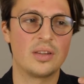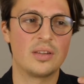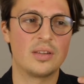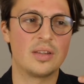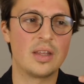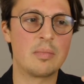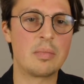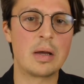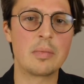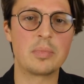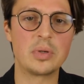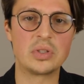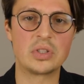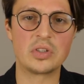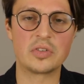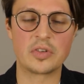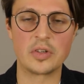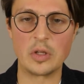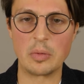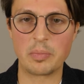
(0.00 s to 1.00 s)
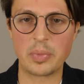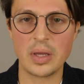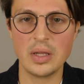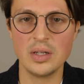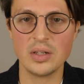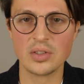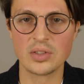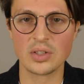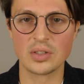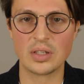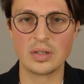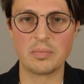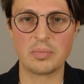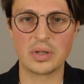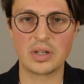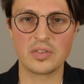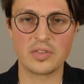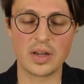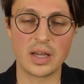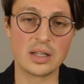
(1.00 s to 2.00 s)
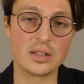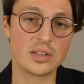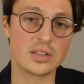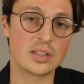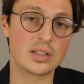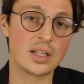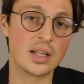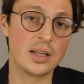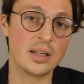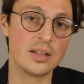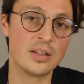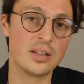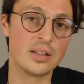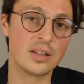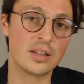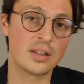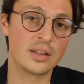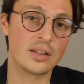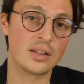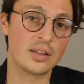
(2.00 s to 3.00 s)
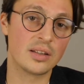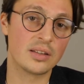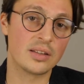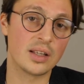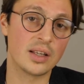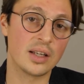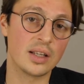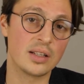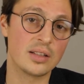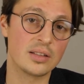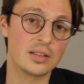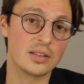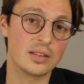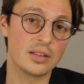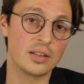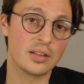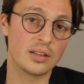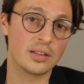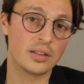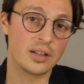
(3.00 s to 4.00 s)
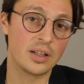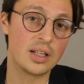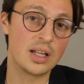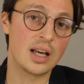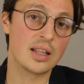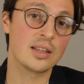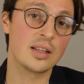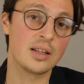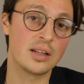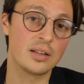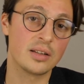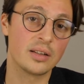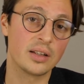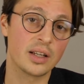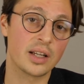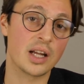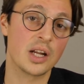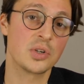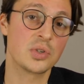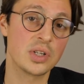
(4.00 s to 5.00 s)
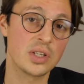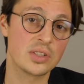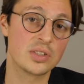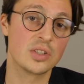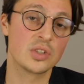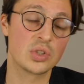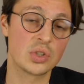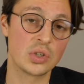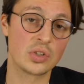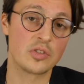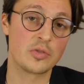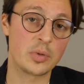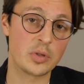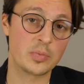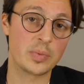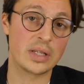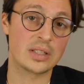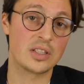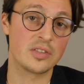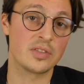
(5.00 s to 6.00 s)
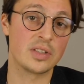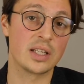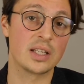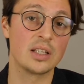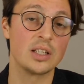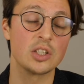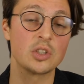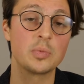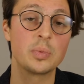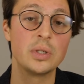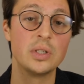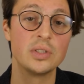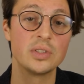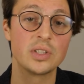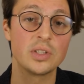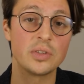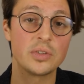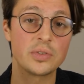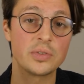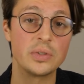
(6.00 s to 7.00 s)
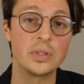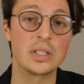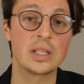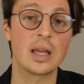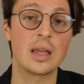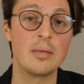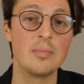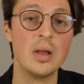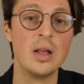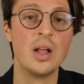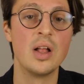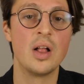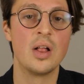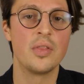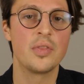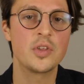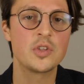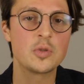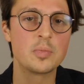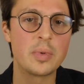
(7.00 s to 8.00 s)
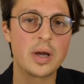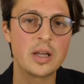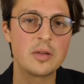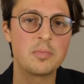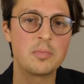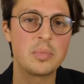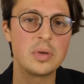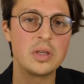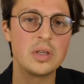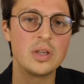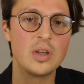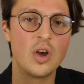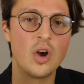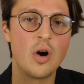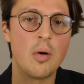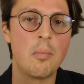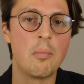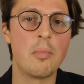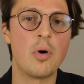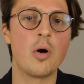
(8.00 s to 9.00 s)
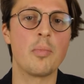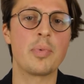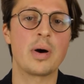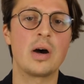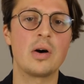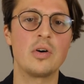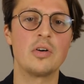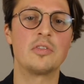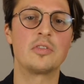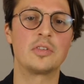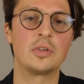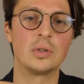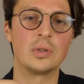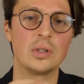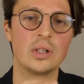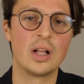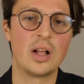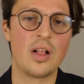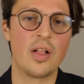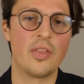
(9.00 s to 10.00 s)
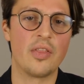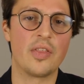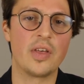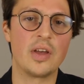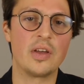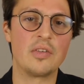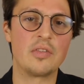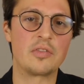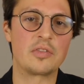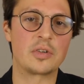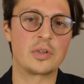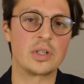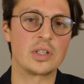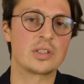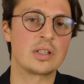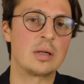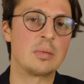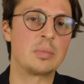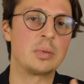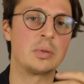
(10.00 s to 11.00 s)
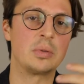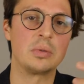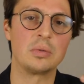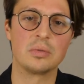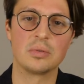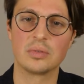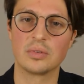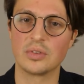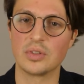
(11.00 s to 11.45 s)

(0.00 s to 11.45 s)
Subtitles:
there might be different opinions on it, but if I understand that another country has this sort of perspective and I can experience it through a game, this might be more powerful than, for example,